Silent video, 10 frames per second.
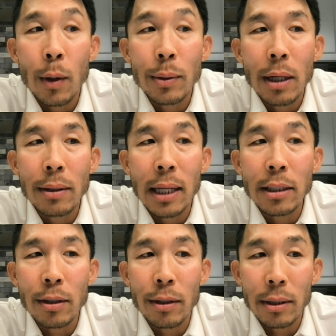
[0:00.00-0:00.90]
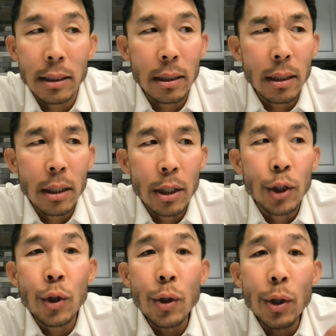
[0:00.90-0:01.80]
the hotel desk clerk says,
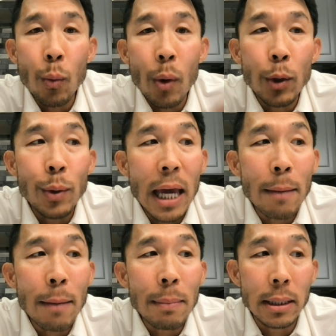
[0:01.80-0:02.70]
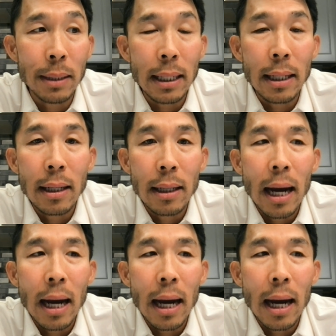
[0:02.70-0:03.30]
You're the one who gave me something.